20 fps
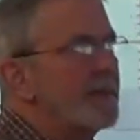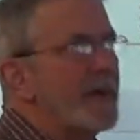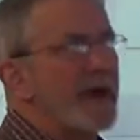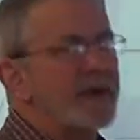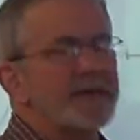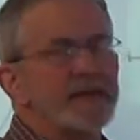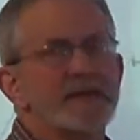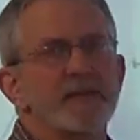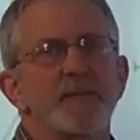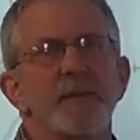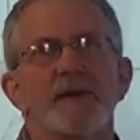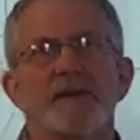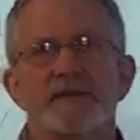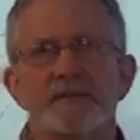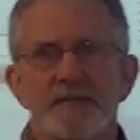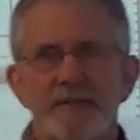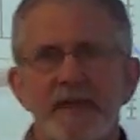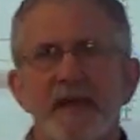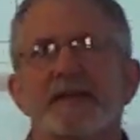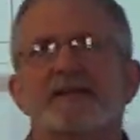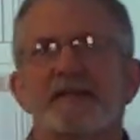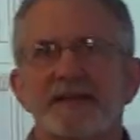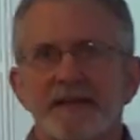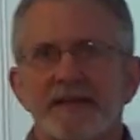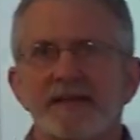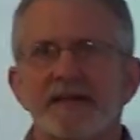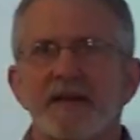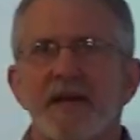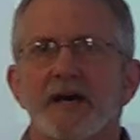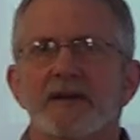about displacement. That's a
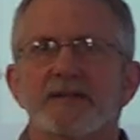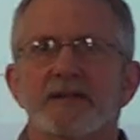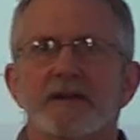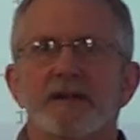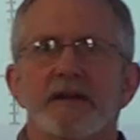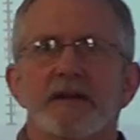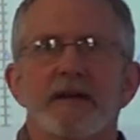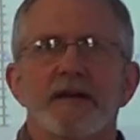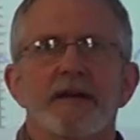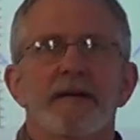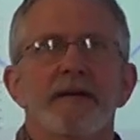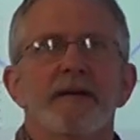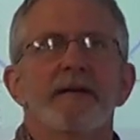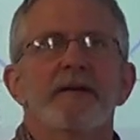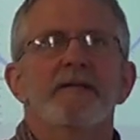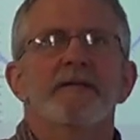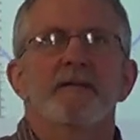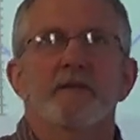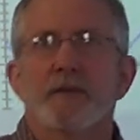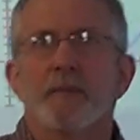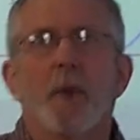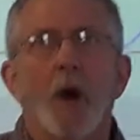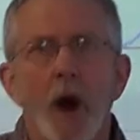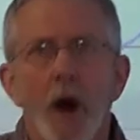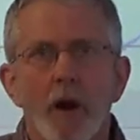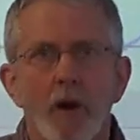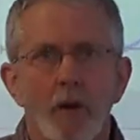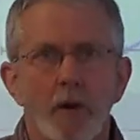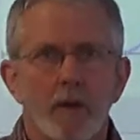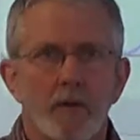discussion for
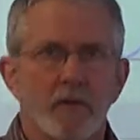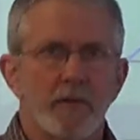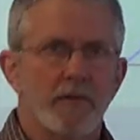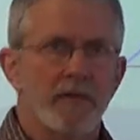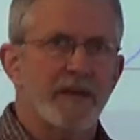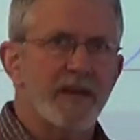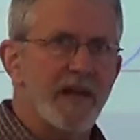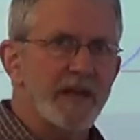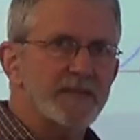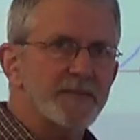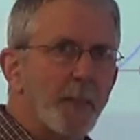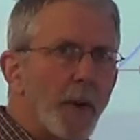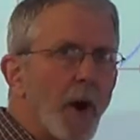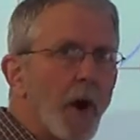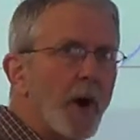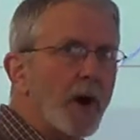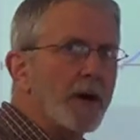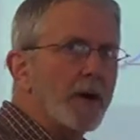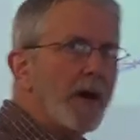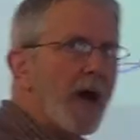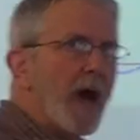tomorrow or the next part.